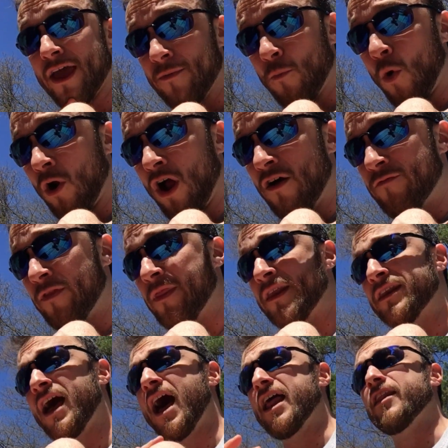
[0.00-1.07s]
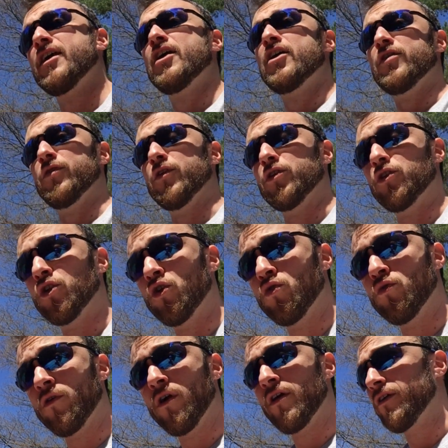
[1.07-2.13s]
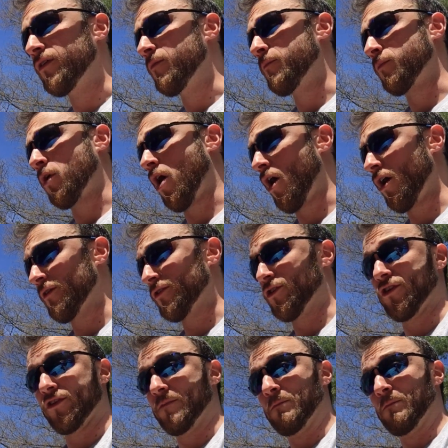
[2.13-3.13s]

And more often than not, the new cards just